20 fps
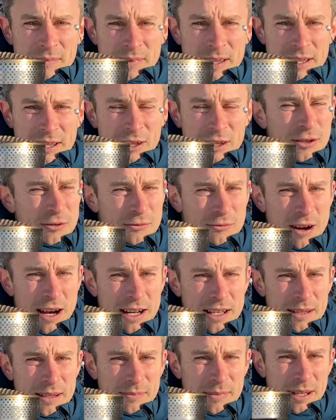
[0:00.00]
it's a
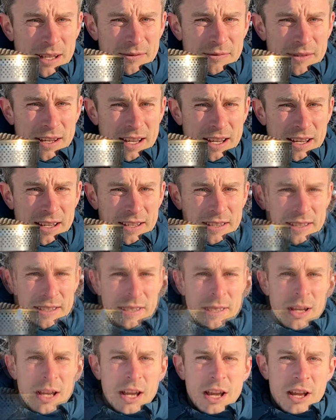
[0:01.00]
cracking bit of kit.
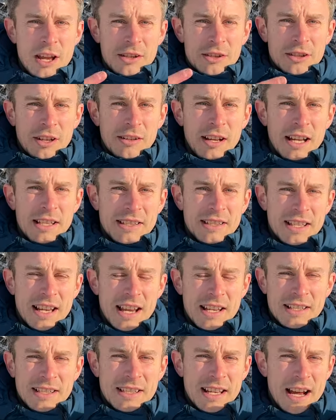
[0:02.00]
So let's
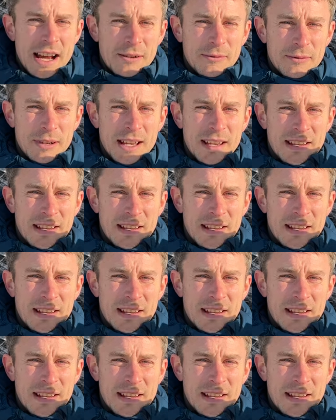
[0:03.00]
test out